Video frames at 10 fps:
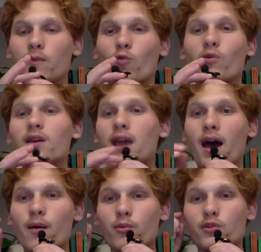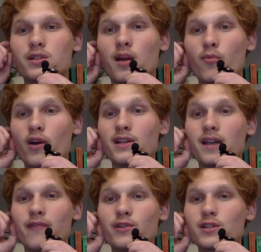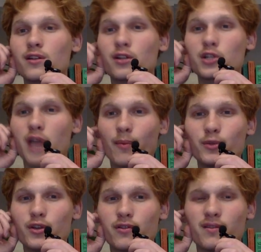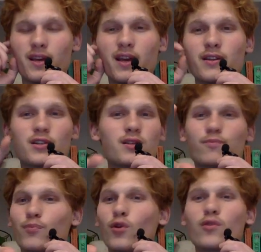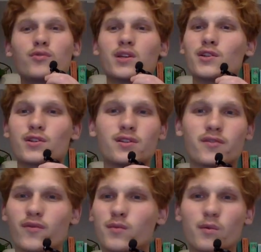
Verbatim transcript: recap or summarize every single chapter and just pull quotations from the